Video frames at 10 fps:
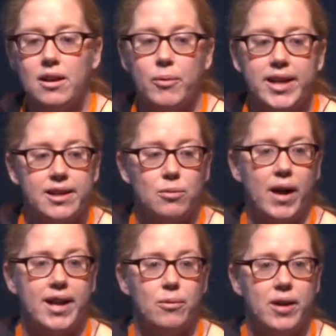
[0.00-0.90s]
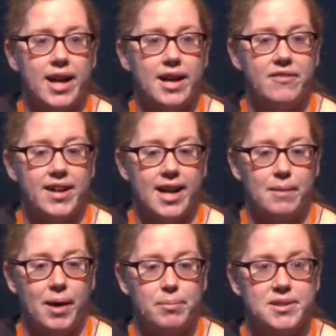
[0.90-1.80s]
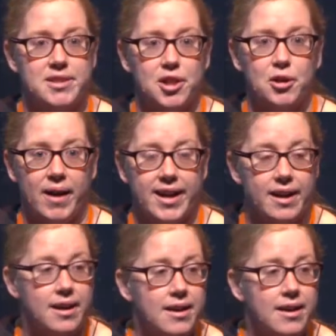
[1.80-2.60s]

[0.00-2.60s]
we need a way to work out if our data pipelines are degrading.